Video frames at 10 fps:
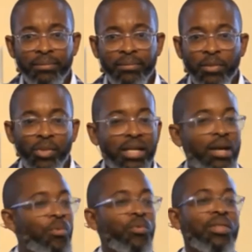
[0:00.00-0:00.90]
And we can
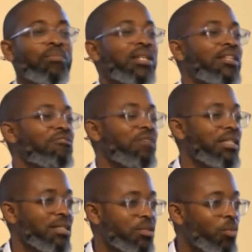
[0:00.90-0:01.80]
come up with a million
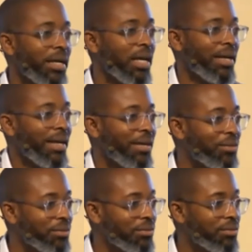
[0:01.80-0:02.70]
reasons why not
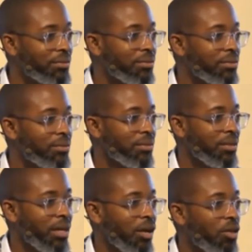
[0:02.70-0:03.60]
now.
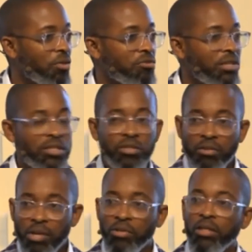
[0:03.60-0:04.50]
And all those reasons are
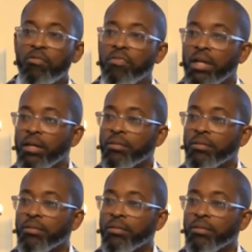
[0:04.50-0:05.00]
grounded in fear.